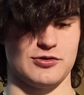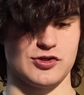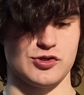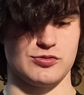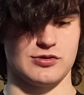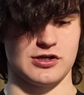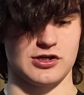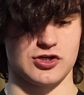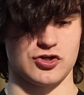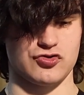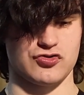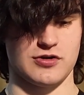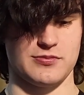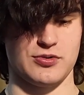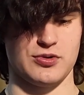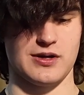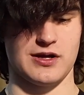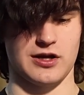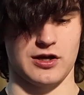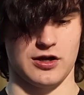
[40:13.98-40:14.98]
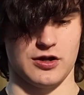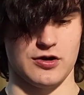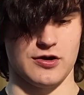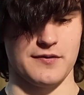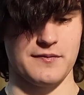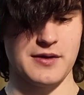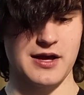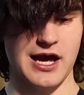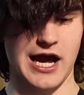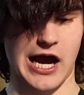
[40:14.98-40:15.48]
you can contribute and
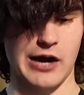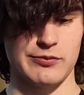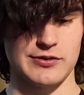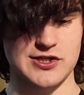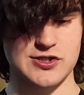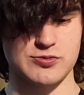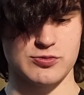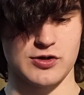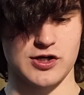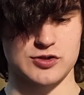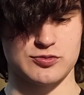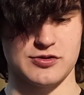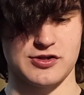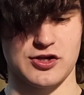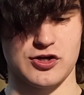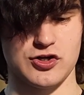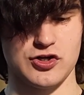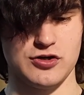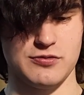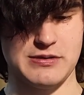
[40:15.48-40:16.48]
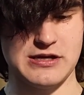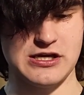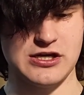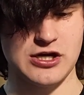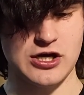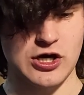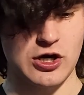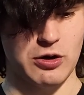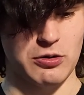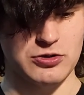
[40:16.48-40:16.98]
learn. I once worked with a
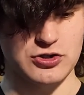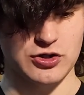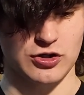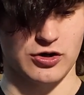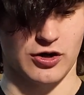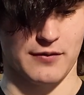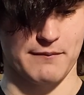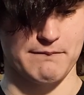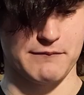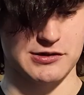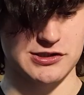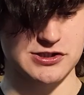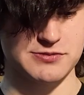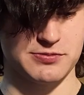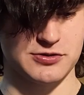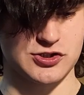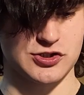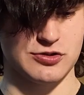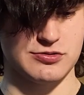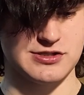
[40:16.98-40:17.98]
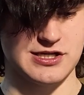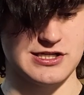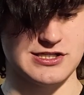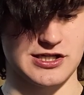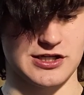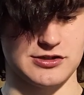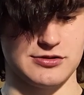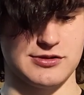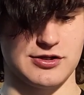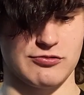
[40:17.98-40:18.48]
newbie who took on multiple duties,
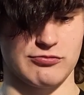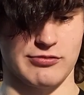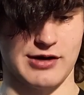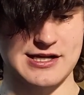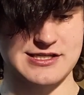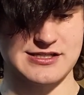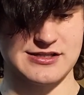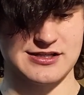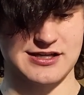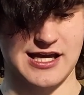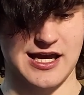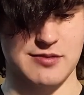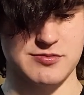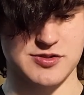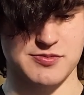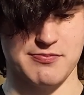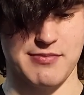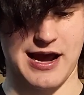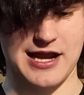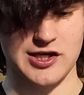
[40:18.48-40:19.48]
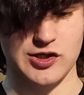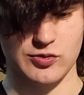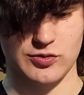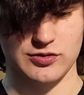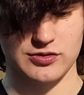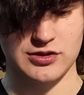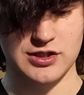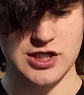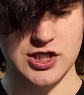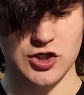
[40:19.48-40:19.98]
including writing the game's
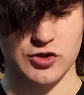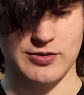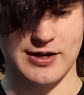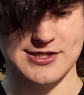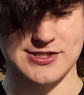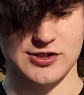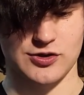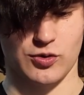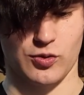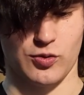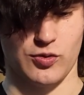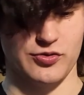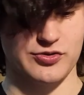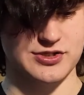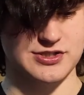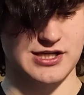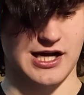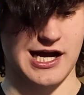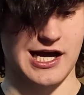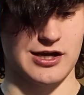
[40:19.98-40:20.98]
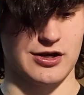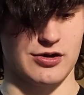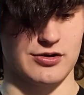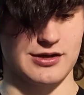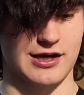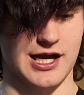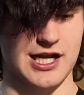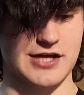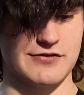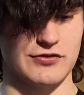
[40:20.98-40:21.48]
manual, creating all the
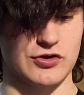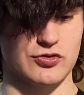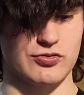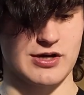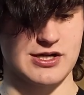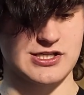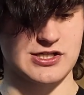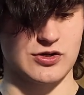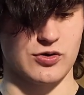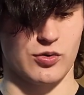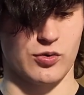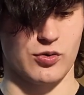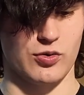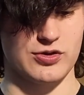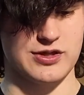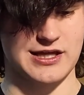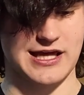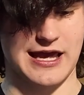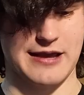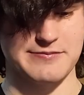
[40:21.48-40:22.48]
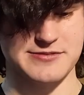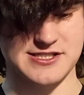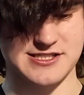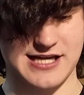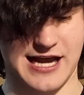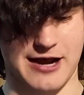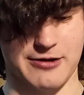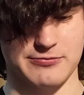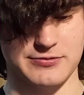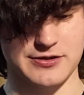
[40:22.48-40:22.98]
dialogue, and even creating all the game's
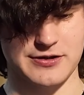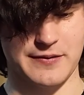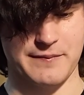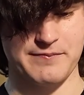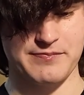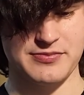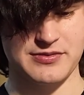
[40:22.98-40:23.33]
sound.